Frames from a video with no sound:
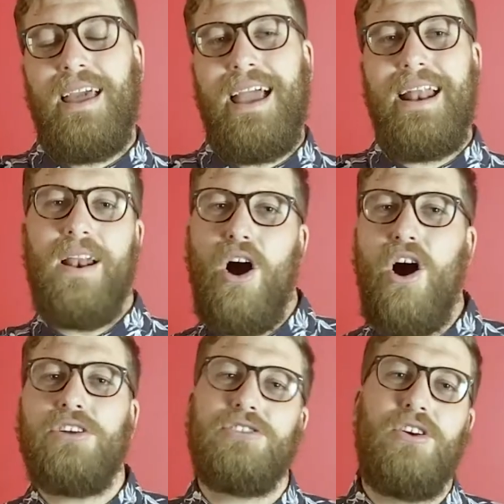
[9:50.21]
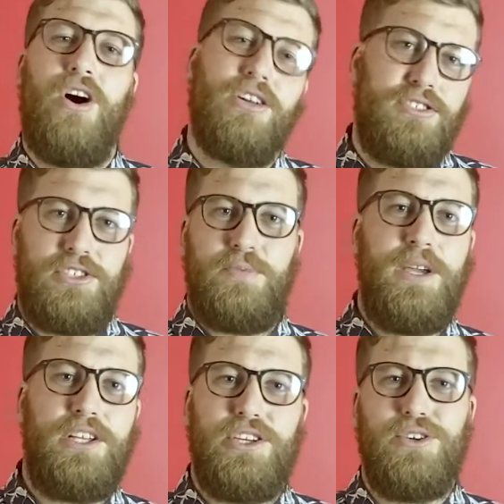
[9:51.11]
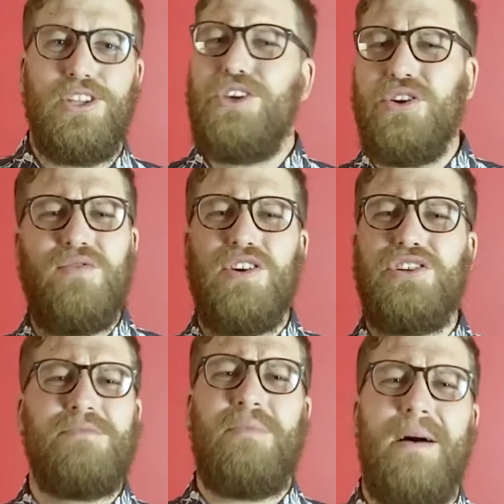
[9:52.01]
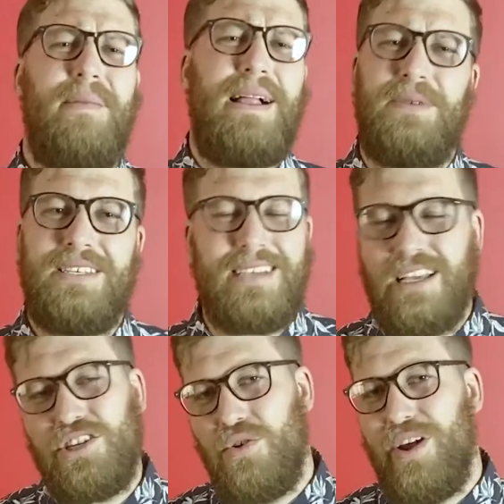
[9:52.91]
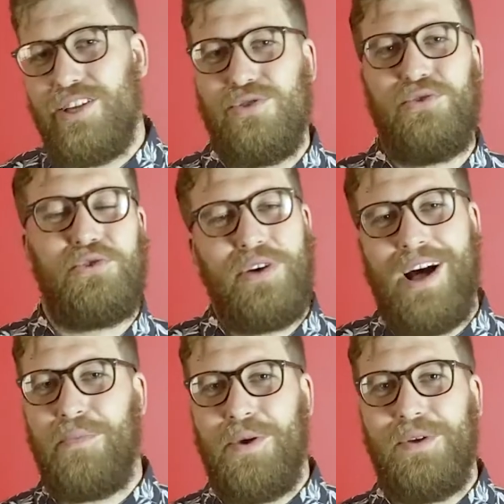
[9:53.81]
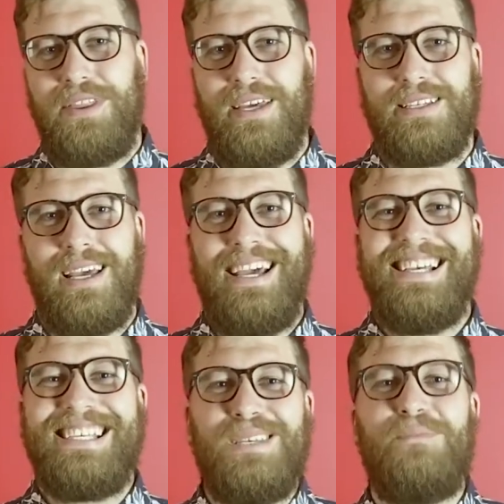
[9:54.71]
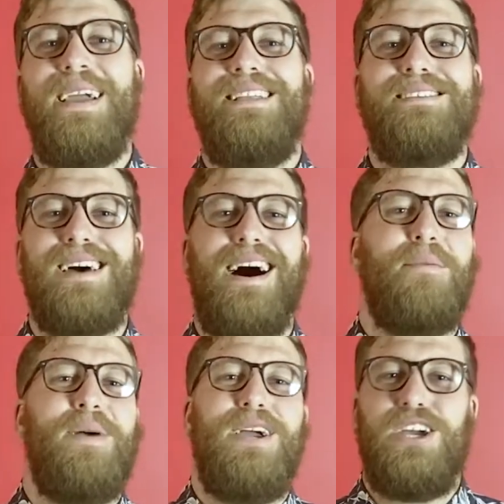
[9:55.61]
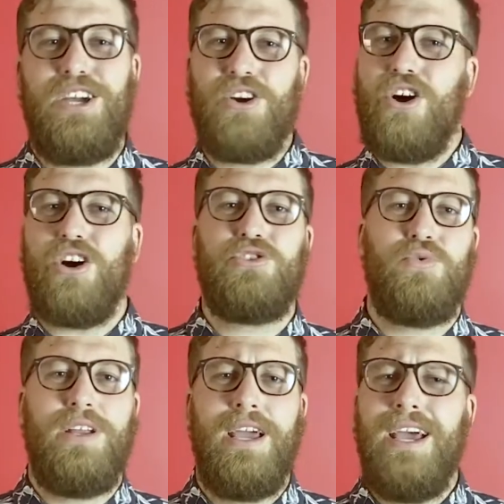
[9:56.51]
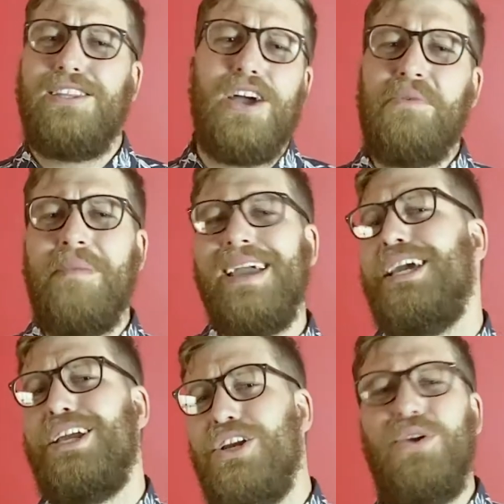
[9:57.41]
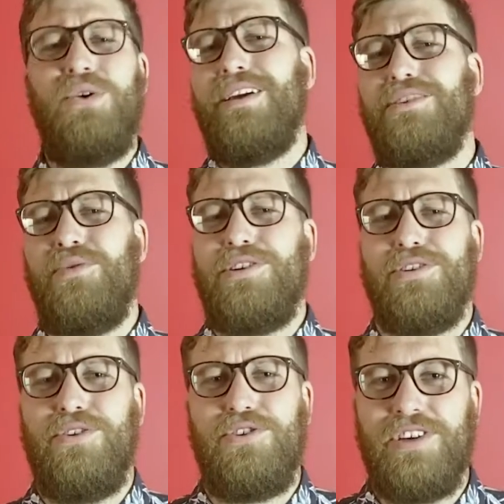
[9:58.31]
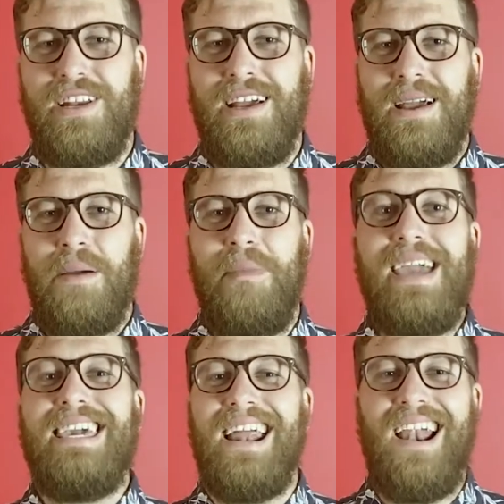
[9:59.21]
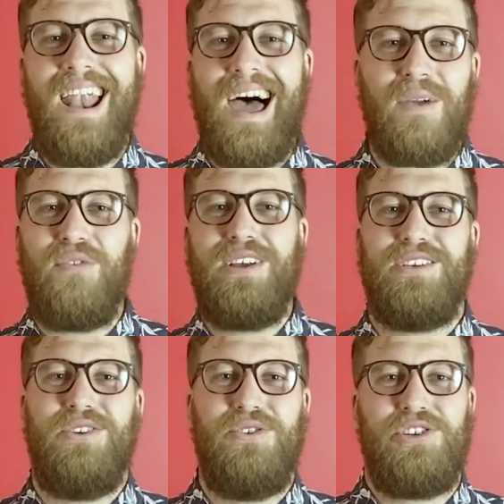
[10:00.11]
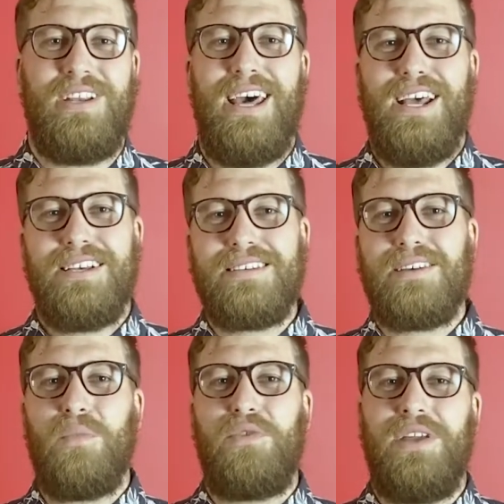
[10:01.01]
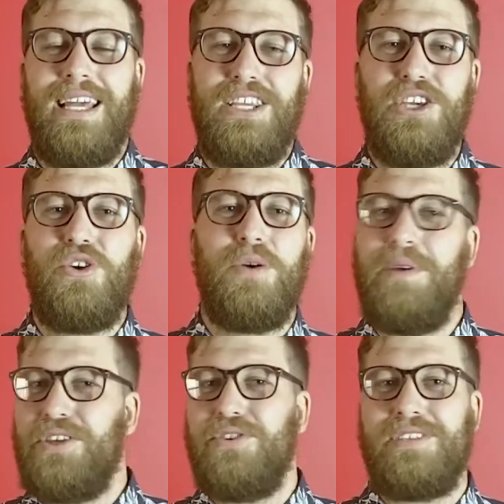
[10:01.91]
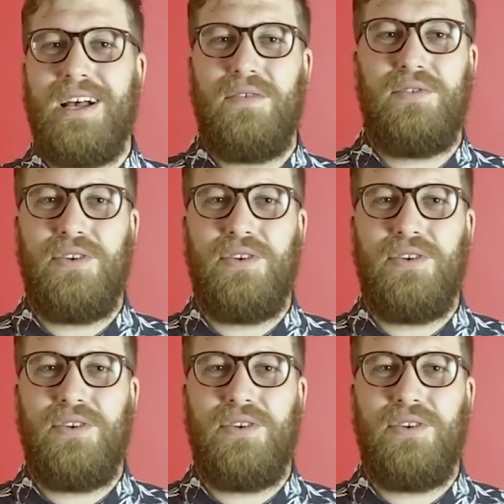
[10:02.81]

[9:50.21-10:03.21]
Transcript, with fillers: and ask God to speak to you. The YouVersion Bible app is such a great tool to help you with this. Spend time in God's Word. Don't make it a New Year's resolution Make it a life resolution, something that you commit yourself to.